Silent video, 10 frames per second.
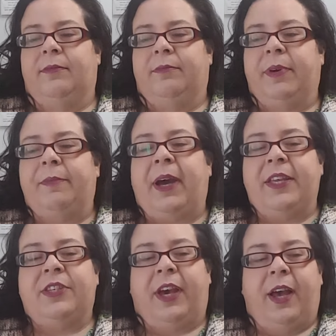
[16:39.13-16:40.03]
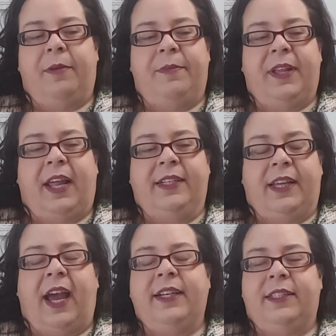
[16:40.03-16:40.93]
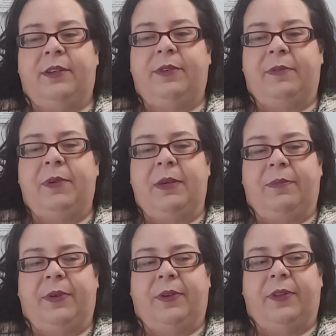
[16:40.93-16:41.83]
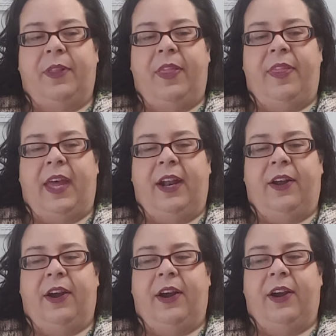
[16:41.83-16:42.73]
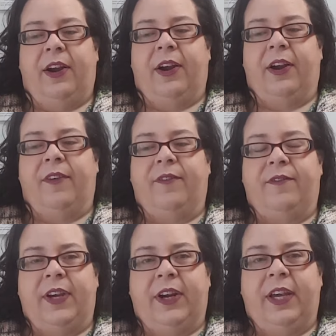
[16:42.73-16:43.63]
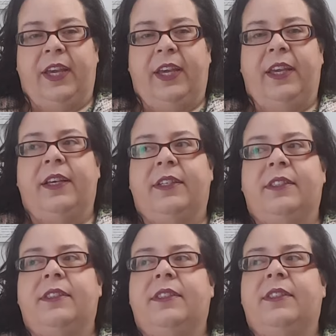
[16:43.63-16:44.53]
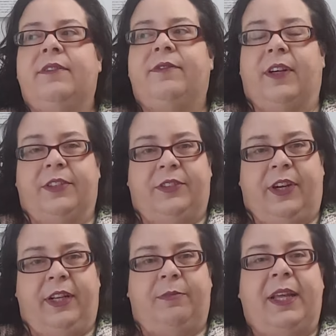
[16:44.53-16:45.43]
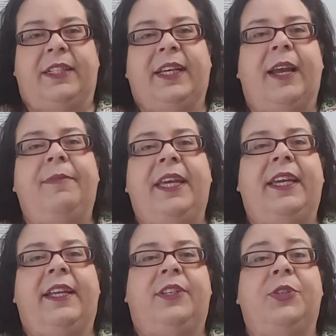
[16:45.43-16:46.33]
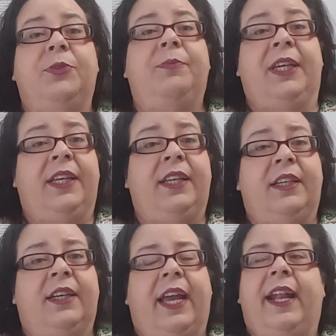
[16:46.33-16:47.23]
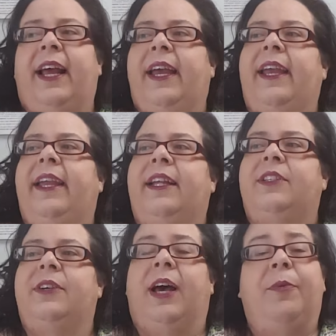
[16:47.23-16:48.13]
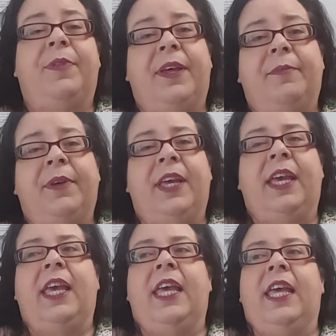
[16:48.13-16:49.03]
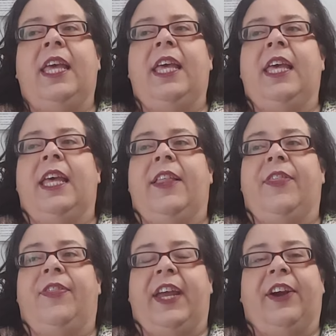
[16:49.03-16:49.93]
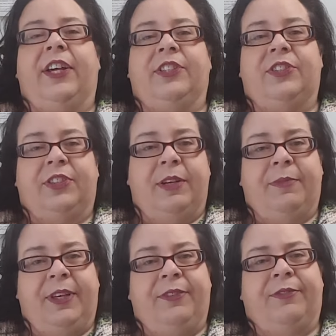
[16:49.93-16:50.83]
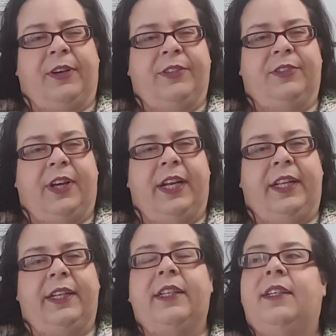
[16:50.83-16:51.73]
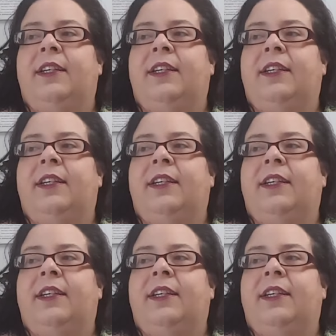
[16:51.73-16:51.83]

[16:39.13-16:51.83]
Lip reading: But my job, that I deal with people that are very frustrated. By the time they get to me and I get to help them, they're extremely frustrated.